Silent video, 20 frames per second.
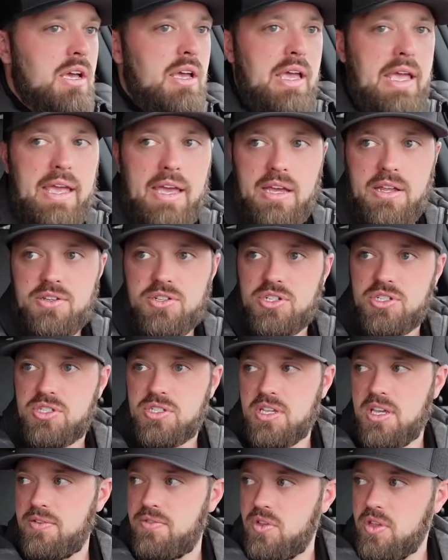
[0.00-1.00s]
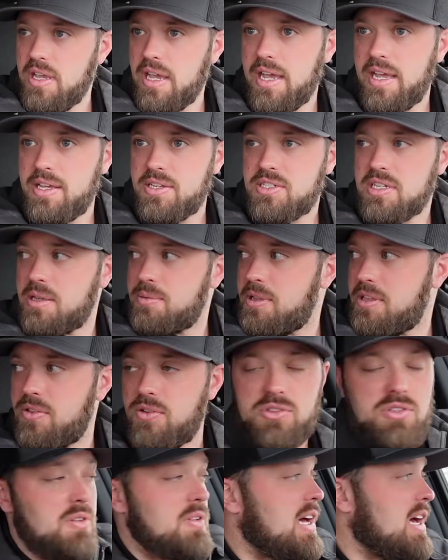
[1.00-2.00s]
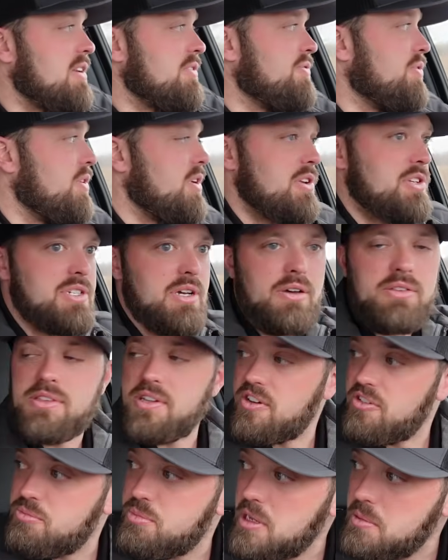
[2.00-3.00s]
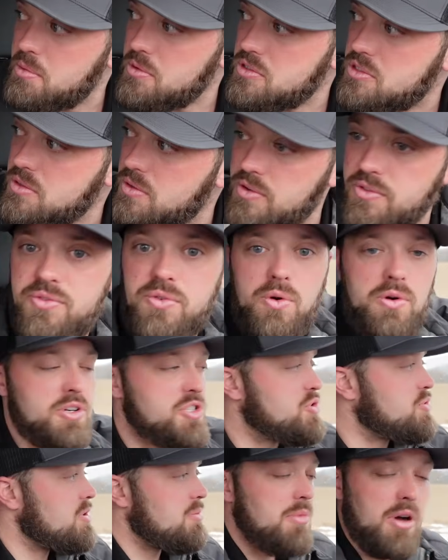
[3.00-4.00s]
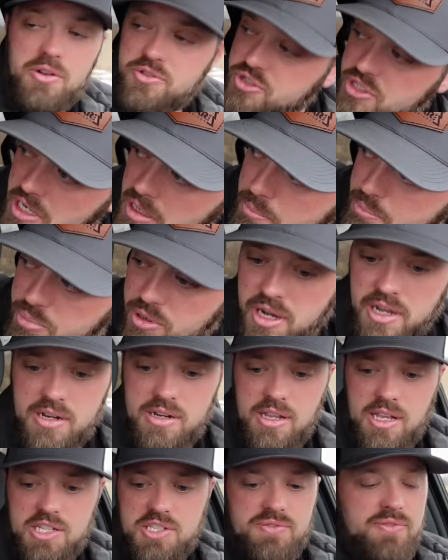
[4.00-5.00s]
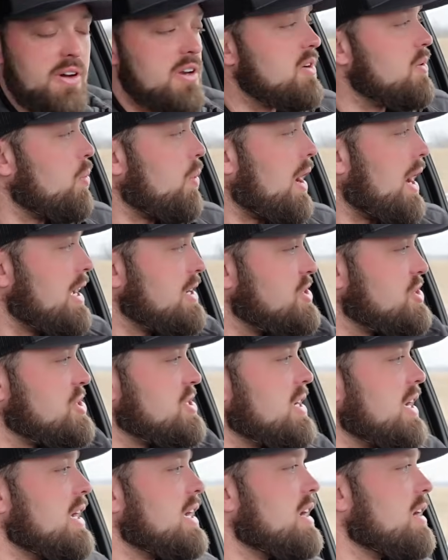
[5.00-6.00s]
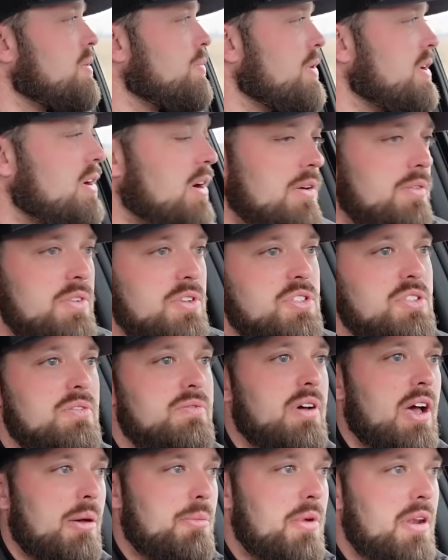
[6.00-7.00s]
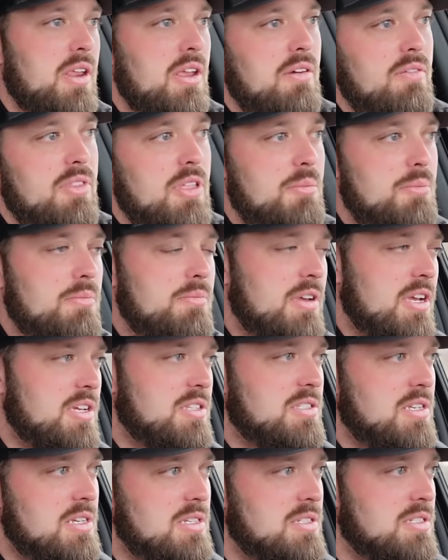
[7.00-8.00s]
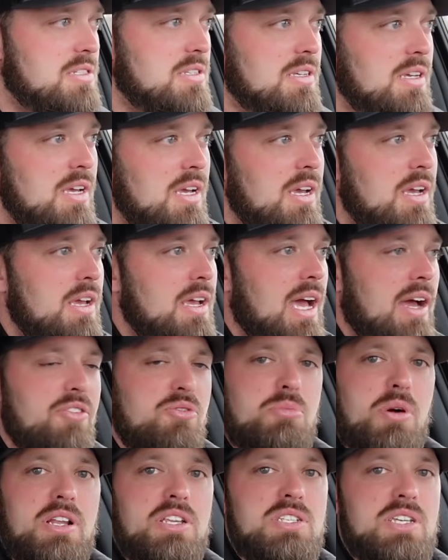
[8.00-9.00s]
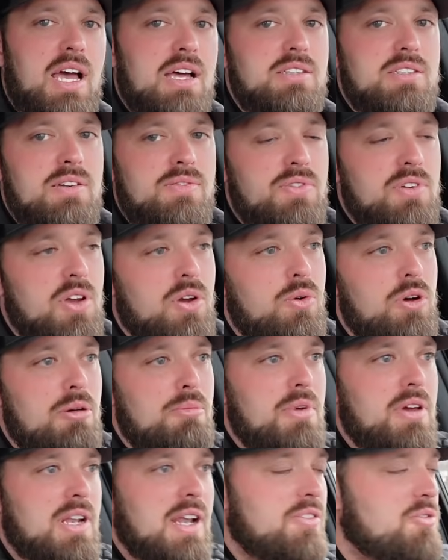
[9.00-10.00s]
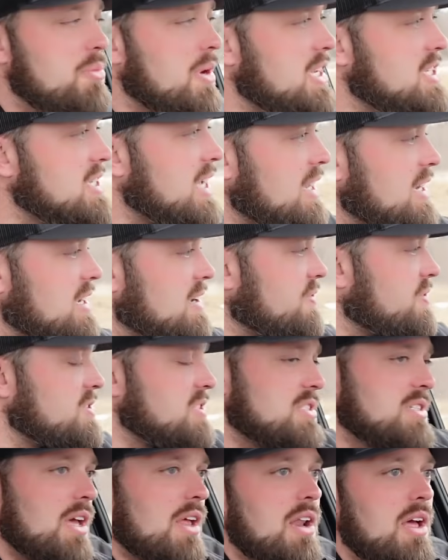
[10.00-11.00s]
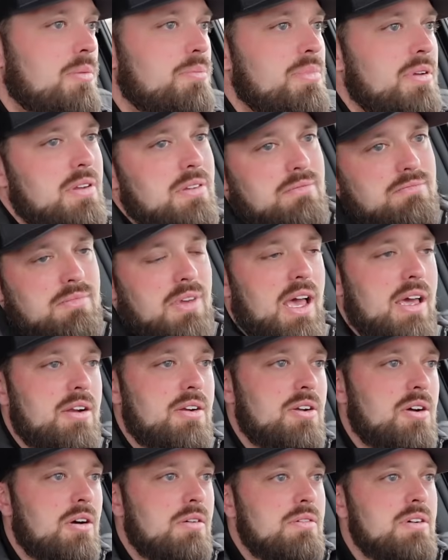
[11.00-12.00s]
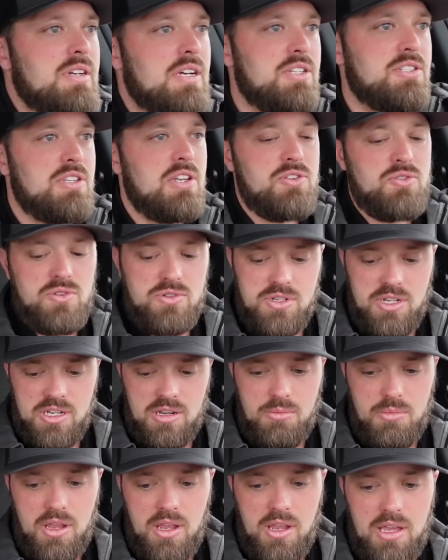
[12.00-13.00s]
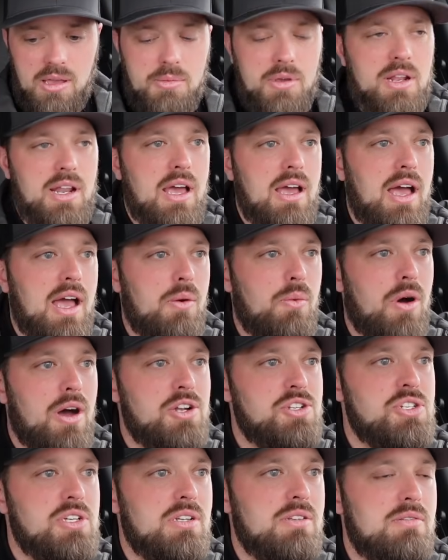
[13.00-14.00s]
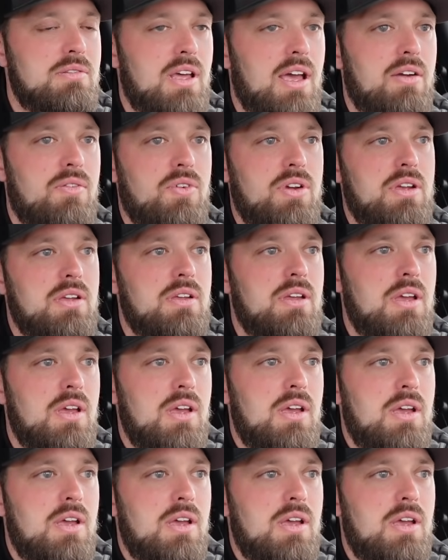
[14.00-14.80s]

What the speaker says: And just to give you guys, I mean, there's a lot of footage out there of people doing forestry mulching, but it's fun to watch regardless of how many of them exist. Everybody's got different equipment. Everybody's got a different setup. And I don't know, it's interesting to me. I mean, I watch it every